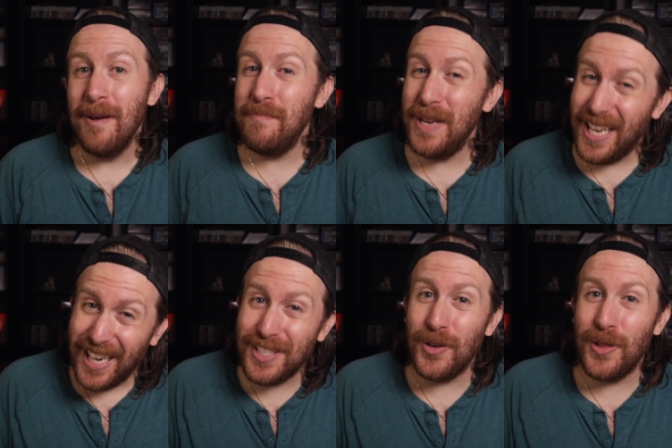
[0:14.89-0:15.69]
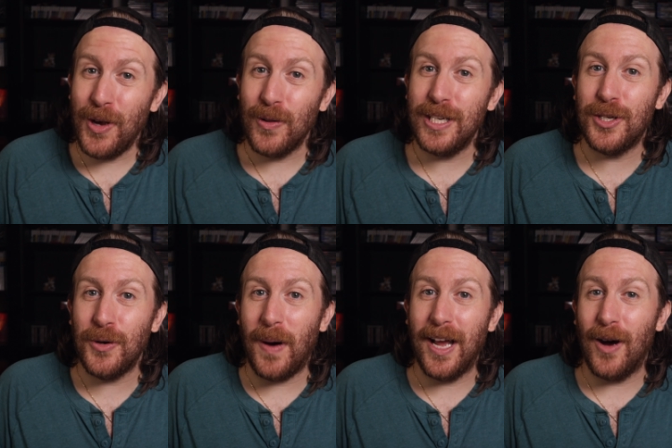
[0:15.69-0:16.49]
because they're the only
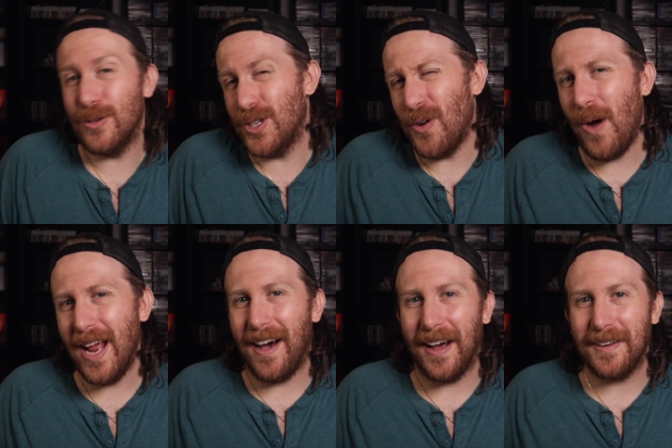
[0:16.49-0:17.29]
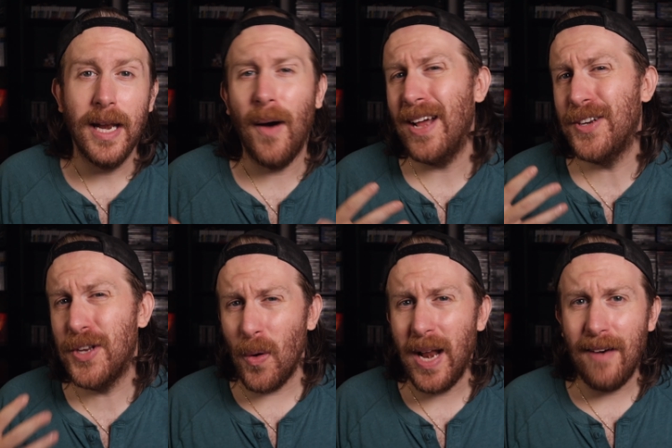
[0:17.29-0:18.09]
two I own, so why not? Now, I
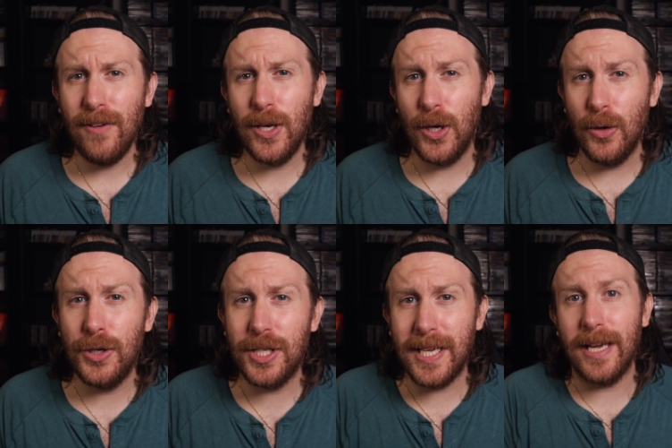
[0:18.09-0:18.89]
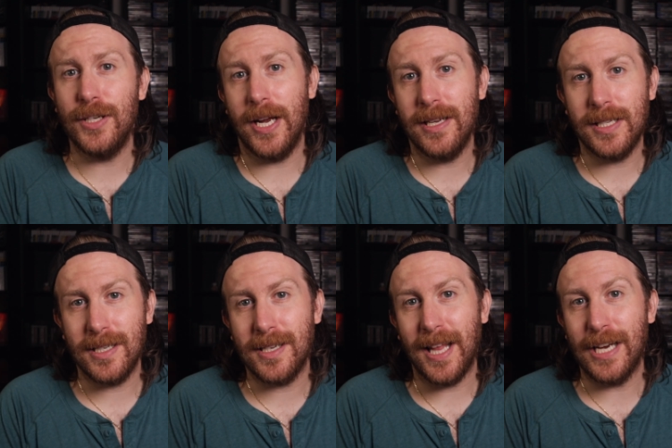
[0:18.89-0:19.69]
don't have a huge Sega
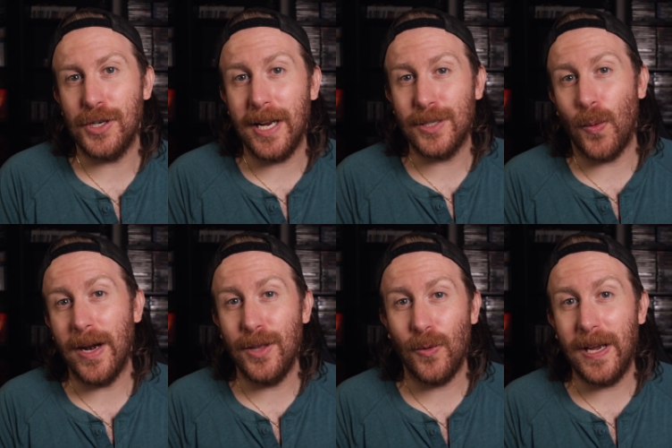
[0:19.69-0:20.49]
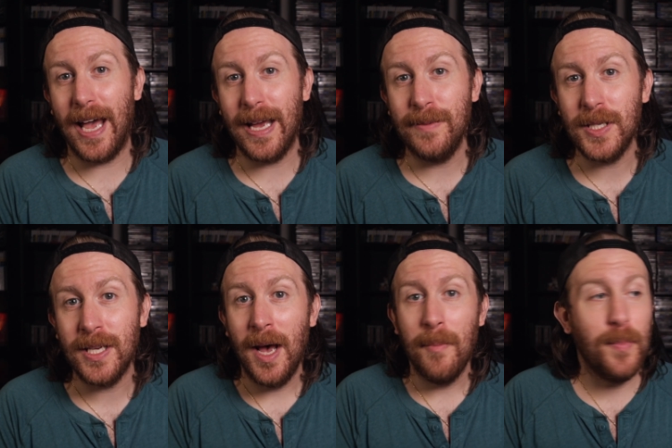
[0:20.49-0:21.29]
Genesis collection at 23 games,
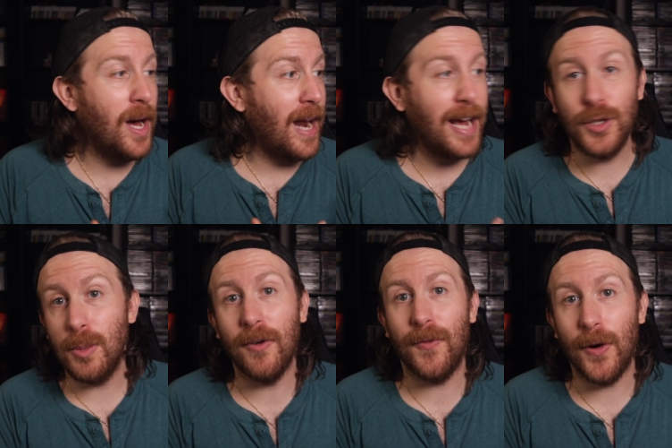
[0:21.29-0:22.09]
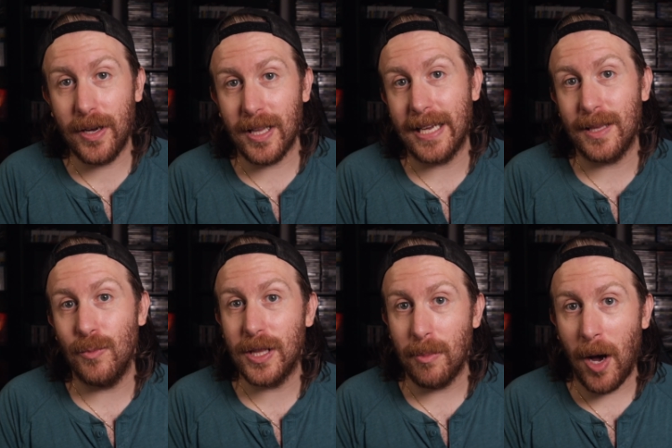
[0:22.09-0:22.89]
but I do prefer to collect them
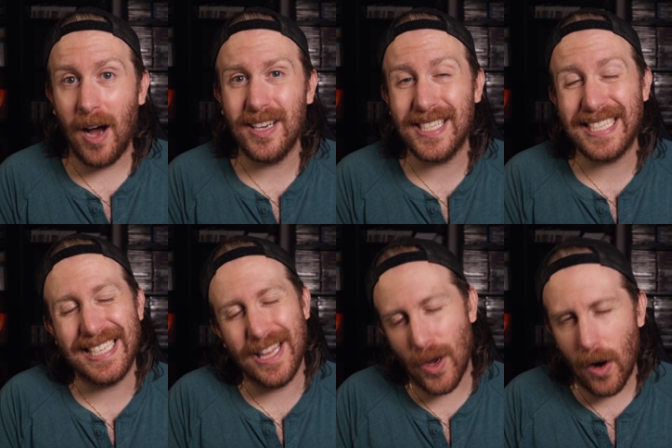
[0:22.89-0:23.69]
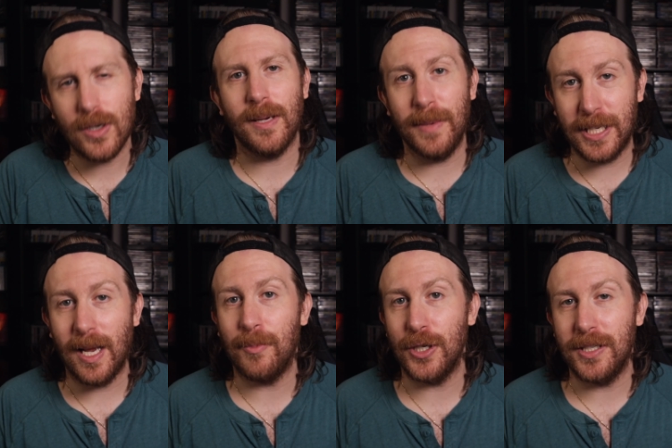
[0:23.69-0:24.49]
with the box. There are some
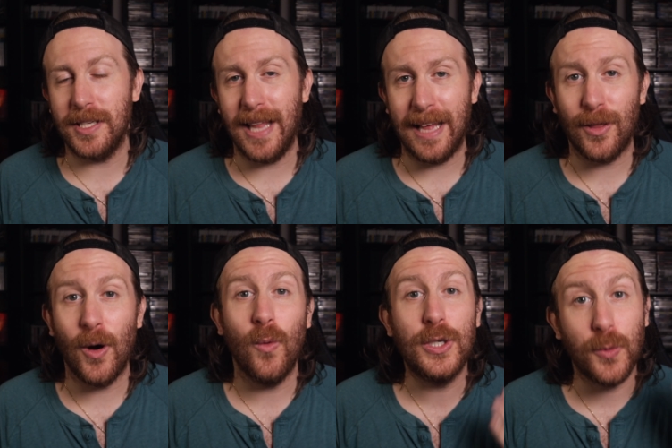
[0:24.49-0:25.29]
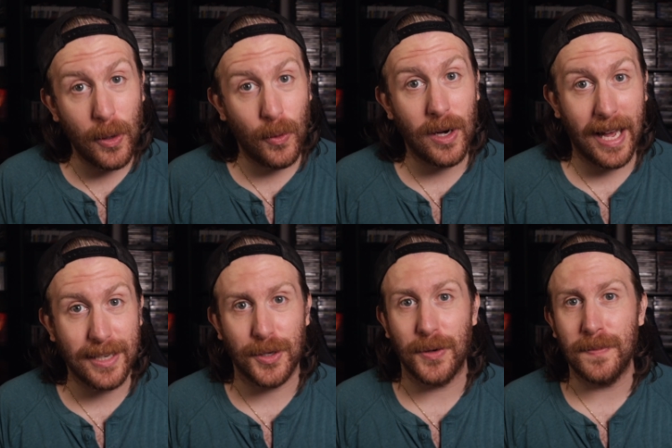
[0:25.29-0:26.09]
exceptions to that, though, which we will
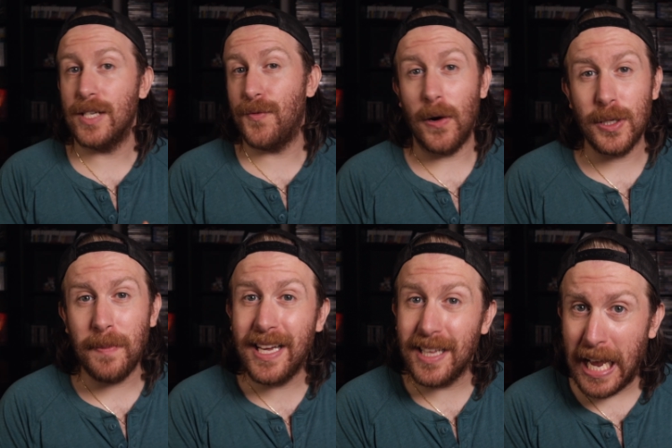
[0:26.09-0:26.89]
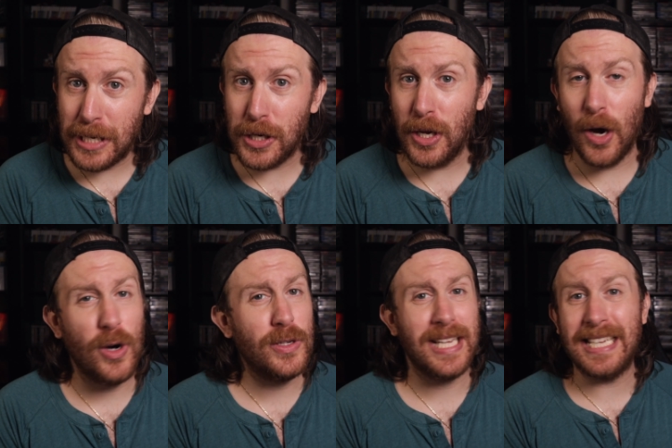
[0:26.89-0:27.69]
get to. As far as my collection
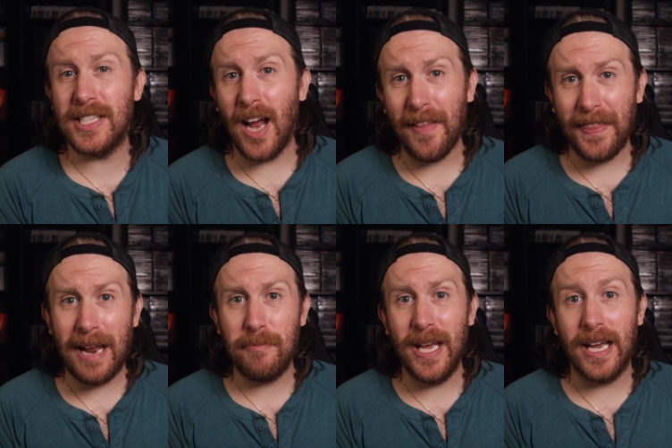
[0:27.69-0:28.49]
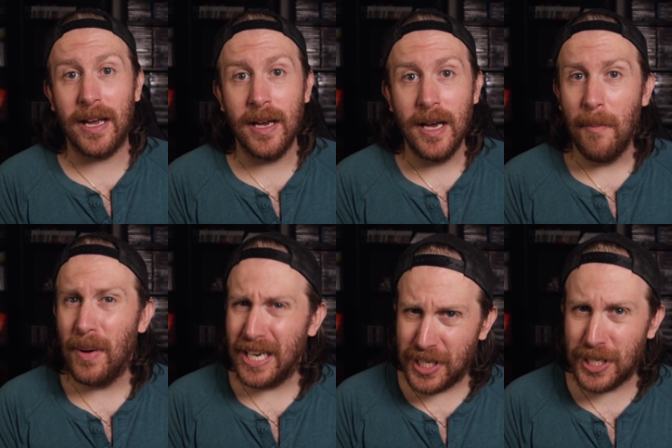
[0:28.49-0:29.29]
goes, it's not that big,
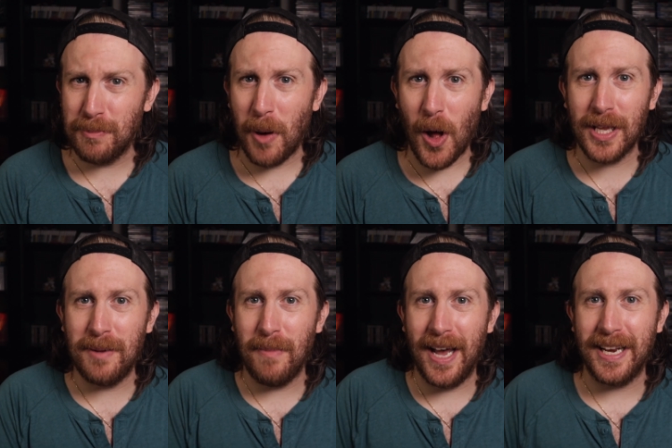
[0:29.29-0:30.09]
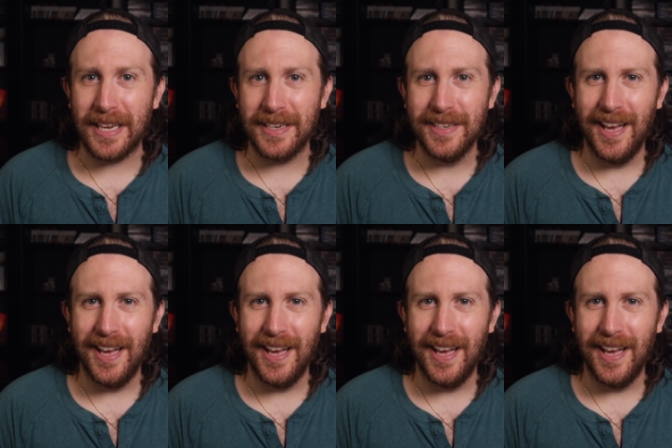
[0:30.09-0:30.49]
but it's small and mighty.